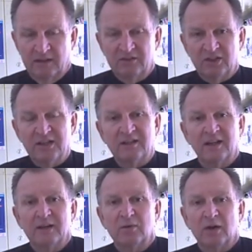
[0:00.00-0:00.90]
and saying
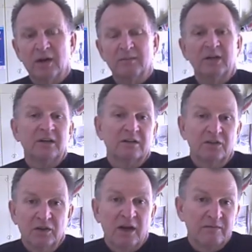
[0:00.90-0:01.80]
to Abraham,
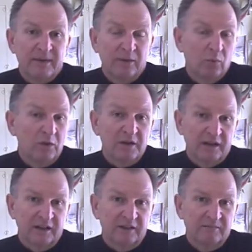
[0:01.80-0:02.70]
here, you have my word
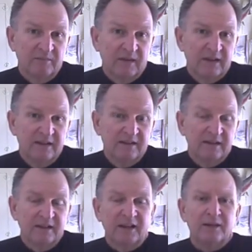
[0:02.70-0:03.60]
on it.
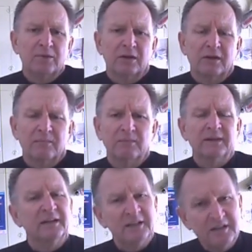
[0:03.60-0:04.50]
And Abraham
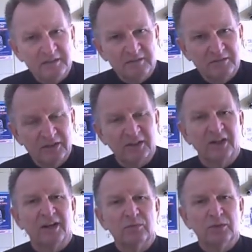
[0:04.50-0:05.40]
believed that
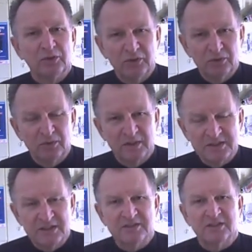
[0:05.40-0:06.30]
God would do
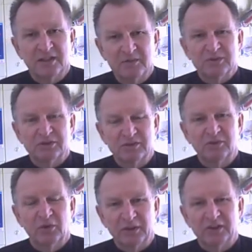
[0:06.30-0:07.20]
as he said he was
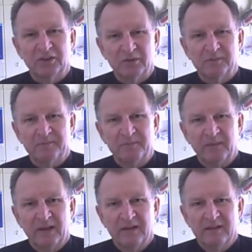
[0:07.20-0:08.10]
going to do.
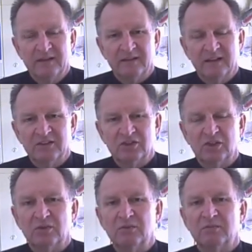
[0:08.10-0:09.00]
And
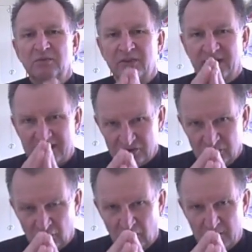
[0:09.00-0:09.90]
so that
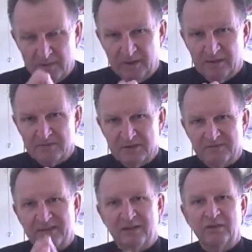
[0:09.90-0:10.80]
story becomes
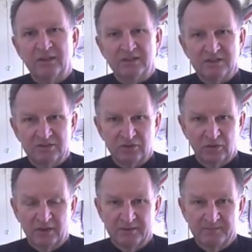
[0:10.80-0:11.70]
the foundation
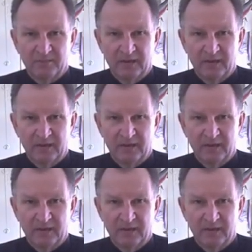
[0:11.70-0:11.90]
story.